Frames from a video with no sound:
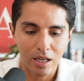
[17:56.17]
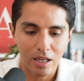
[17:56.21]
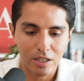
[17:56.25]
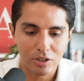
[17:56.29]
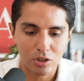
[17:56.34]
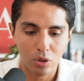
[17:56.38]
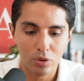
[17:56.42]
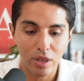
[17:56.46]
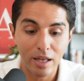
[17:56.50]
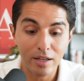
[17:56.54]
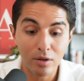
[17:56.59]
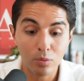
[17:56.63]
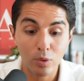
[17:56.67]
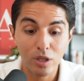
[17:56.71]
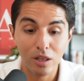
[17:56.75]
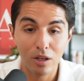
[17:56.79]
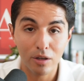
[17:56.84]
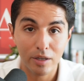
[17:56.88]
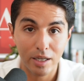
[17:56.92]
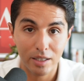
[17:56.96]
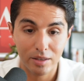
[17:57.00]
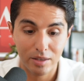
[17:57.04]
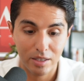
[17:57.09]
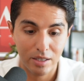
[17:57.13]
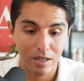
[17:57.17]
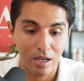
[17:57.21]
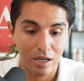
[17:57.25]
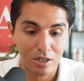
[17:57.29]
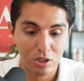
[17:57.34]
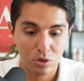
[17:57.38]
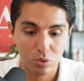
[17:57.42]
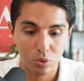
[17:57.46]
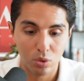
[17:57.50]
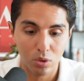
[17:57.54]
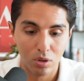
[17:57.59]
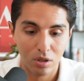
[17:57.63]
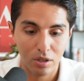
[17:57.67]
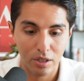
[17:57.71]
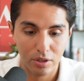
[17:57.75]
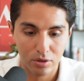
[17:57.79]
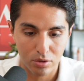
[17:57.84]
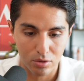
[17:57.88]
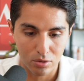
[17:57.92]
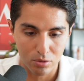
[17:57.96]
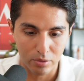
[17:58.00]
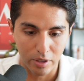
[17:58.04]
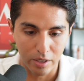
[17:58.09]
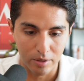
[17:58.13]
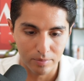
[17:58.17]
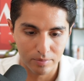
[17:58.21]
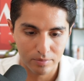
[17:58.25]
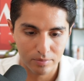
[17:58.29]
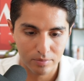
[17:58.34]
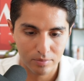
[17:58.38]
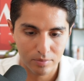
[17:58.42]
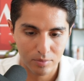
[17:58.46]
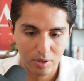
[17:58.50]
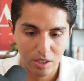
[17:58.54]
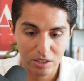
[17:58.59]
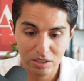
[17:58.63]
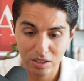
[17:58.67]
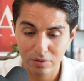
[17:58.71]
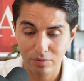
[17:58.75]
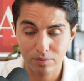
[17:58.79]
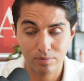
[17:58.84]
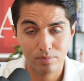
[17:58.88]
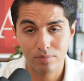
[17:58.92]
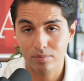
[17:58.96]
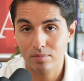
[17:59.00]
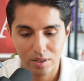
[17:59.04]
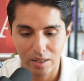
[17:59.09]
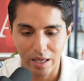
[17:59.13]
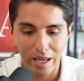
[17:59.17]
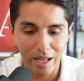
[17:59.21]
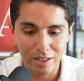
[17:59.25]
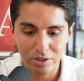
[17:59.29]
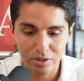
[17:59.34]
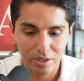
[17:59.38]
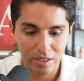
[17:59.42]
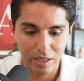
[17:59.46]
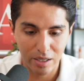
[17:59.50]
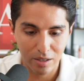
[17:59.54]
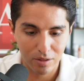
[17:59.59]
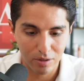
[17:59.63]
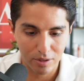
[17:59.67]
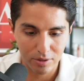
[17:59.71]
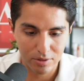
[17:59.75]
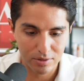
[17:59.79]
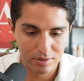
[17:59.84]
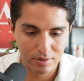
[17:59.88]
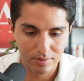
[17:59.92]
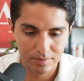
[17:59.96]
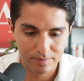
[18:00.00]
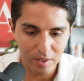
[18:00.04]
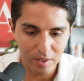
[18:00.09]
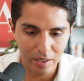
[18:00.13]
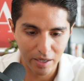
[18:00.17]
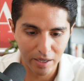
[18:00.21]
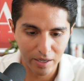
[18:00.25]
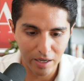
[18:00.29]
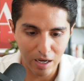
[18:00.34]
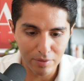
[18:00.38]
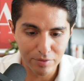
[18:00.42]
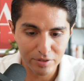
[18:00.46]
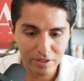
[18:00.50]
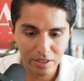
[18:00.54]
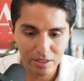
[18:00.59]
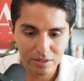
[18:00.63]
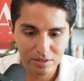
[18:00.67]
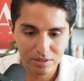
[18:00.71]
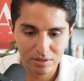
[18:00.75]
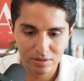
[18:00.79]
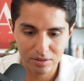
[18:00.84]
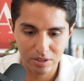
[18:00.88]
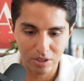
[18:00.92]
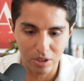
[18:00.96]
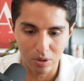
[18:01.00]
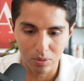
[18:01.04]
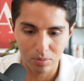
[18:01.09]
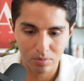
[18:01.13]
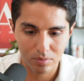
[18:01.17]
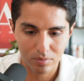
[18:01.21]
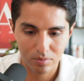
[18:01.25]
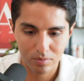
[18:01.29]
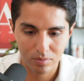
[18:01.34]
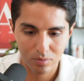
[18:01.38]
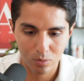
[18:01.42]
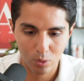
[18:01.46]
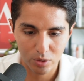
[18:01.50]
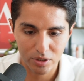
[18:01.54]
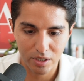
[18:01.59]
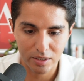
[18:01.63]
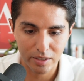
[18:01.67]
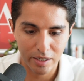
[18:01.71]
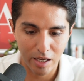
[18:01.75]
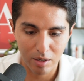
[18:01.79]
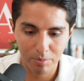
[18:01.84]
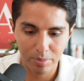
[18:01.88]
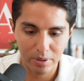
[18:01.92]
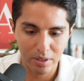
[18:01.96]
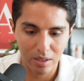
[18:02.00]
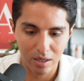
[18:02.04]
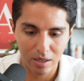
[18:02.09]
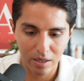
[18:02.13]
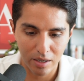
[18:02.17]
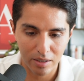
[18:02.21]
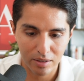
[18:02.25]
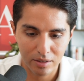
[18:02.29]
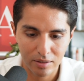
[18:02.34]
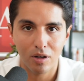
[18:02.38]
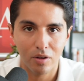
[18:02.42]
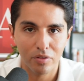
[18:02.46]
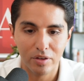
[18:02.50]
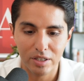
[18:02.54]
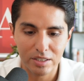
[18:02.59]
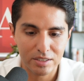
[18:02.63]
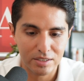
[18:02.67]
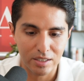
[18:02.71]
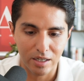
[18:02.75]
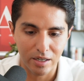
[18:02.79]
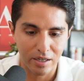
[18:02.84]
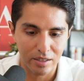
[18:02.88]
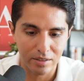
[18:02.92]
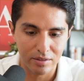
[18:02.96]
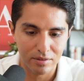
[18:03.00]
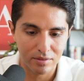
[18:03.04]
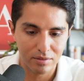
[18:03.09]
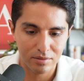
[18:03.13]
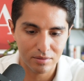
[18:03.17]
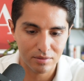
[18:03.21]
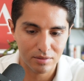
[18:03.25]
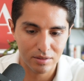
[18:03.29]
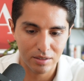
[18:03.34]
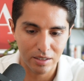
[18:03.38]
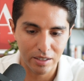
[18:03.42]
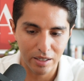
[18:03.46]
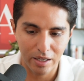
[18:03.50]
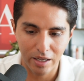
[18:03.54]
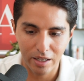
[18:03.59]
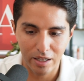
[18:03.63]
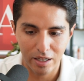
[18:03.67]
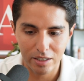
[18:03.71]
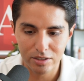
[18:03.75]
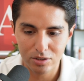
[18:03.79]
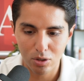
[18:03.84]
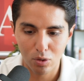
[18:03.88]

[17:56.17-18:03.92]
So then we look at the actual click-through rate, because if ads are getting clicks and everything's, within KPI on this side, it's